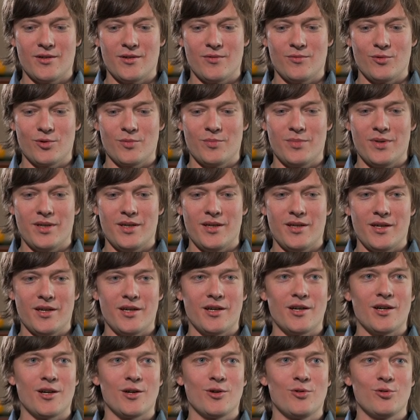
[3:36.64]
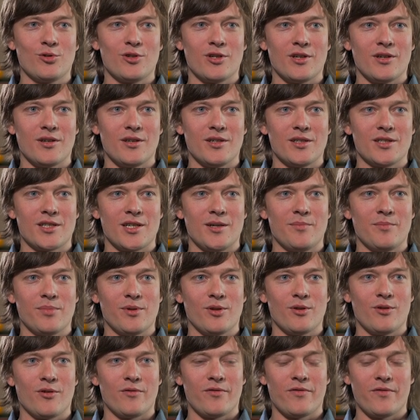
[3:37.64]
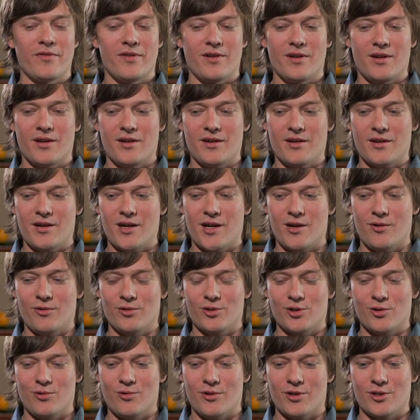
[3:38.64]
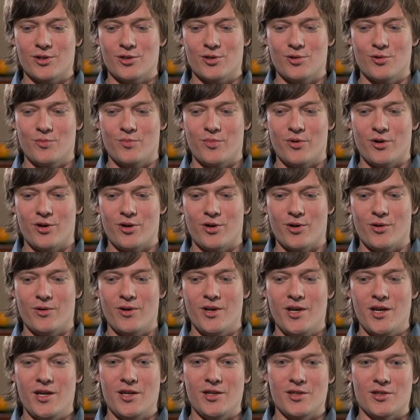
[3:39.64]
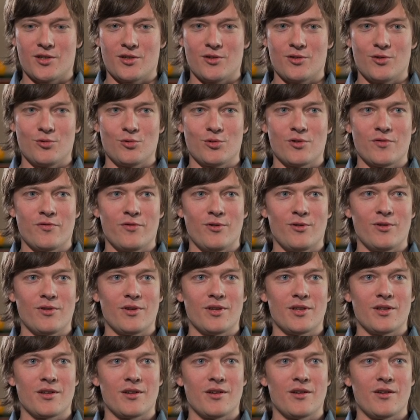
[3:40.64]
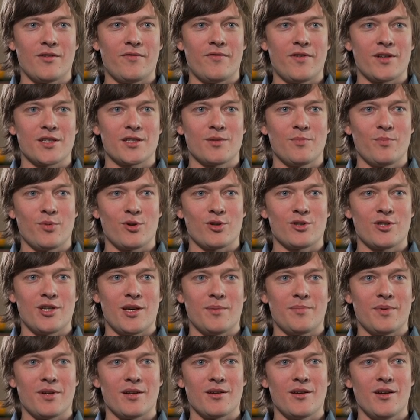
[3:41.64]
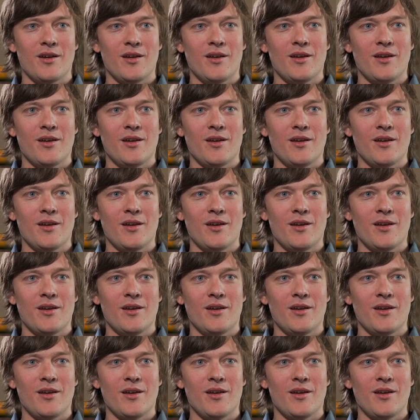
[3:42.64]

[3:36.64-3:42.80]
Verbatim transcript: would be a good example of how Scorex 2.0 is useful in fast prototyping.